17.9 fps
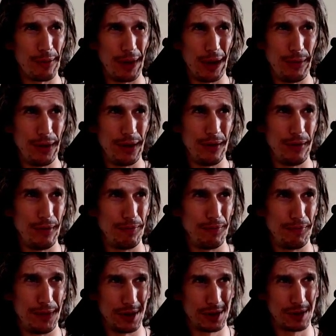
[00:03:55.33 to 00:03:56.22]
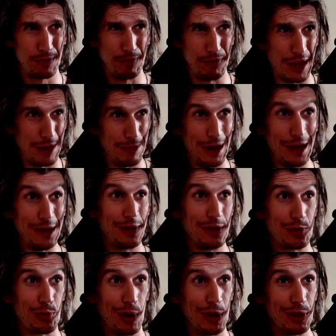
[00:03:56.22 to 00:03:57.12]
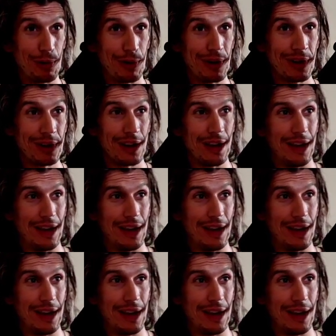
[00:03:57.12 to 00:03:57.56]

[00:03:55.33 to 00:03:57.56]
Maybe this, they made this rendering